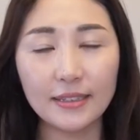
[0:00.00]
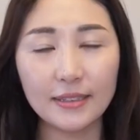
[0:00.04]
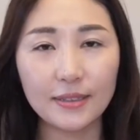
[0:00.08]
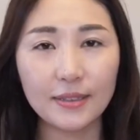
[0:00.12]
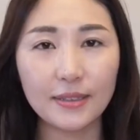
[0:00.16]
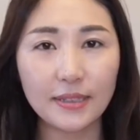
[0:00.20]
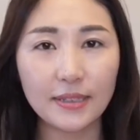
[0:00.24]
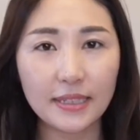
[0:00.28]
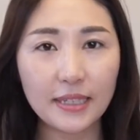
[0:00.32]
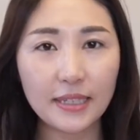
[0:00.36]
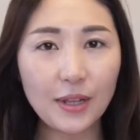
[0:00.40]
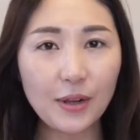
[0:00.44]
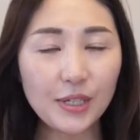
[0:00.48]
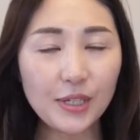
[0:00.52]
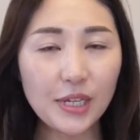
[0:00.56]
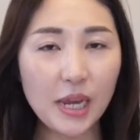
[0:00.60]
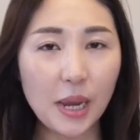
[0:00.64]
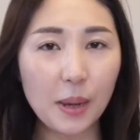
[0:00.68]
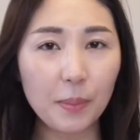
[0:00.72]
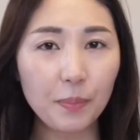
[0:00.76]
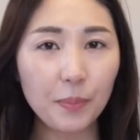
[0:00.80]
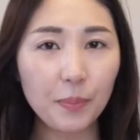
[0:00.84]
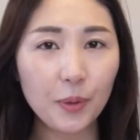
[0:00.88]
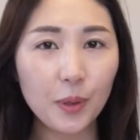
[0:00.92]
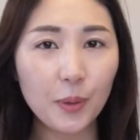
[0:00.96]
Synergy
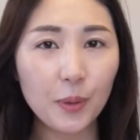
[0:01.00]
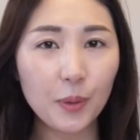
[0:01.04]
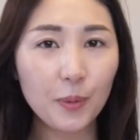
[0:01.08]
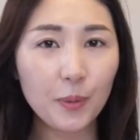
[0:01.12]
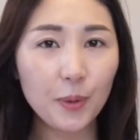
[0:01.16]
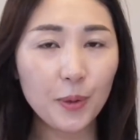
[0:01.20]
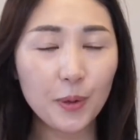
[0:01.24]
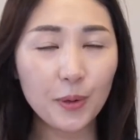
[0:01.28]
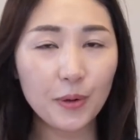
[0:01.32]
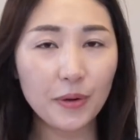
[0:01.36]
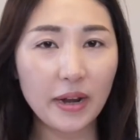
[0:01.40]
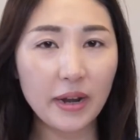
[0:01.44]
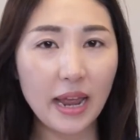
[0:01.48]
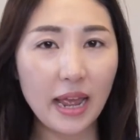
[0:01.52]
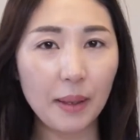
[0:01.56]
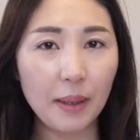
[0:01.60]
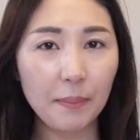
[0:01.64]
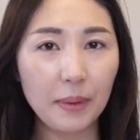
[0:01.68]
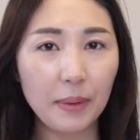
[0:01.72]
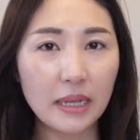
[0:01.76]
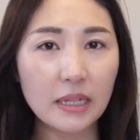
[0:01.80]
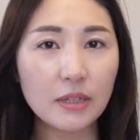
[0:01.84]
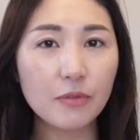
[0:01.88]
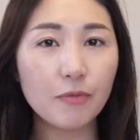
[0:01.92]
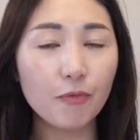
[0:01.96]
Ampoule Program
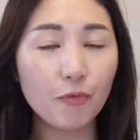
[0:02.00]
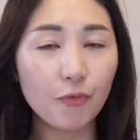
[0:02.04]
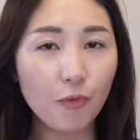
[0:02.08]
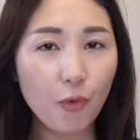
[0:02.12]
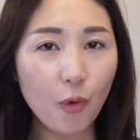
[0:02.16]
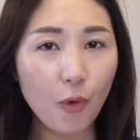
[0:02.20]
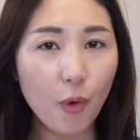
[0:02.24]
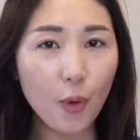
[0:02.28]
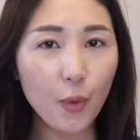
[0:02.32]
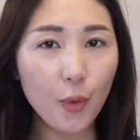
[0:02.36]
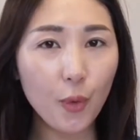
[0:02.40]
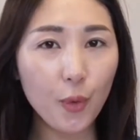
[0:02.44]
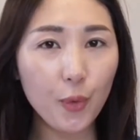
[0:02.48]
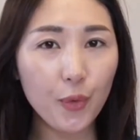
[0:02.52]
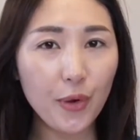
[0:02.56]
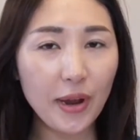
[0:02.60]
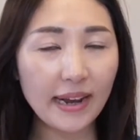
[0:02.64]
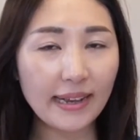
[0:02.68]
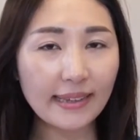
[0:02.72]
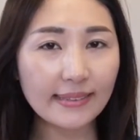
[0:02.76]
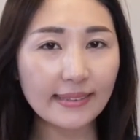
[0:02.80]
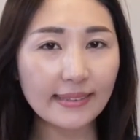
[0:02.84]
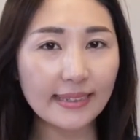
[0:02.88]
is 4 weeks